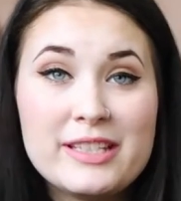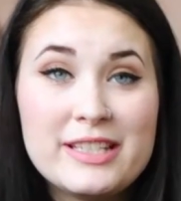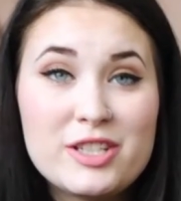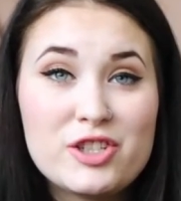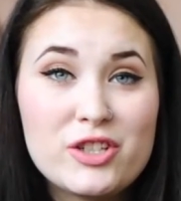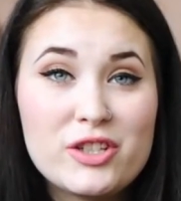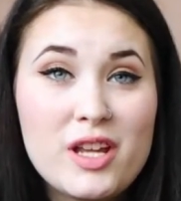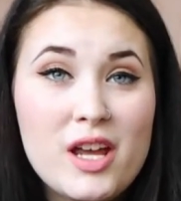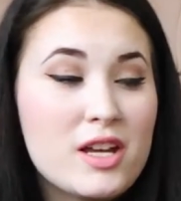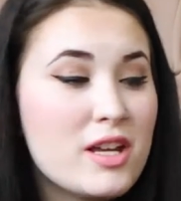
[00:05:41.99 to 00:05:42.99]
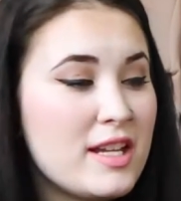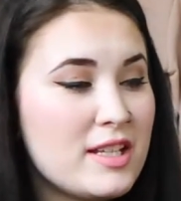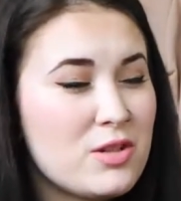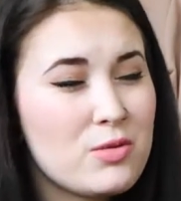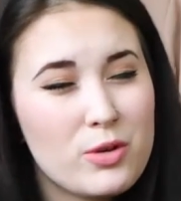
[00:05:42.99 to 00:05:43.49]
edition.
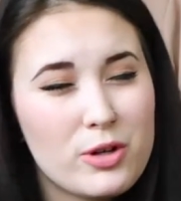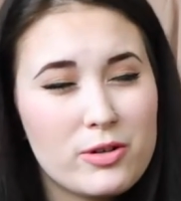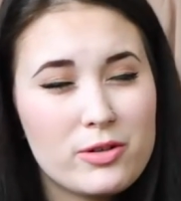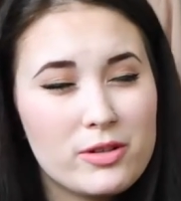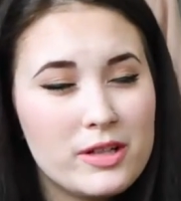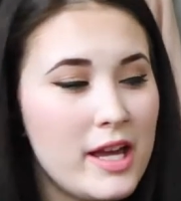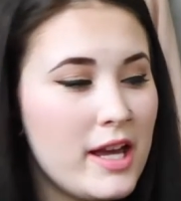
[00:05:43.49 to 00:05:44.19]
It's Squirtle,